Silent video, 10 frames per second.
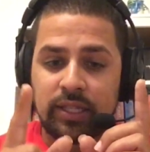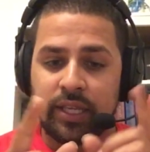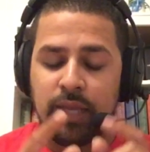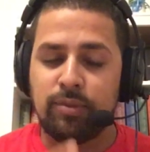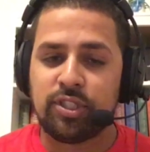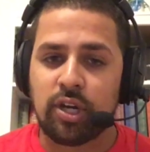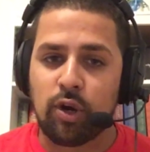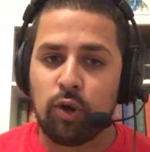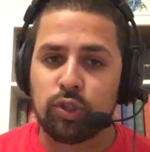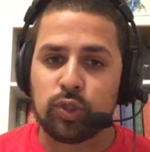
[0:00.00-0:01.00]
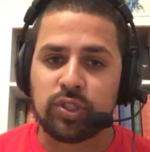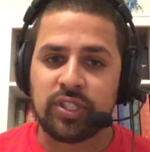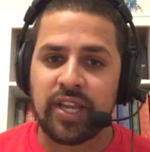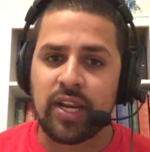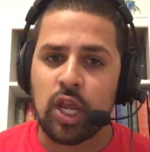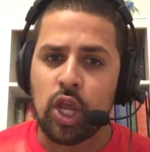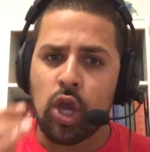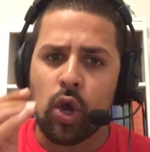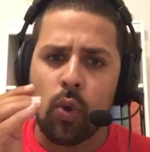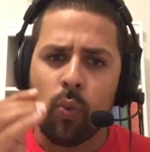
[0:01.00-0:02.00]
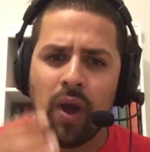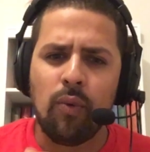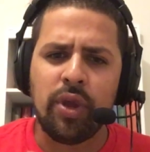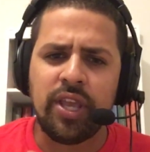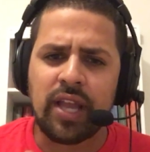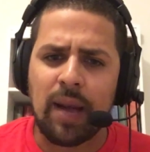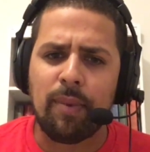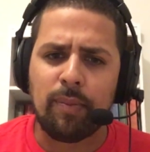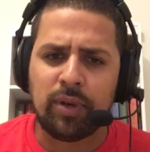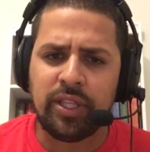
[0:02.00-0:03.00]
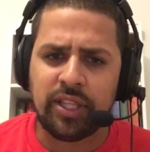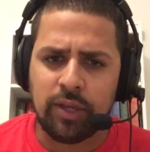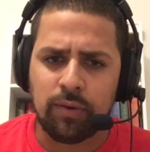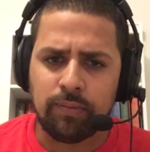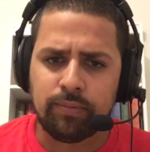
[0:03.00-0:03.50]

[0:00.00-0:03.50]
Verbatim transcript: Keemstar also said, why would he cop a plea deal?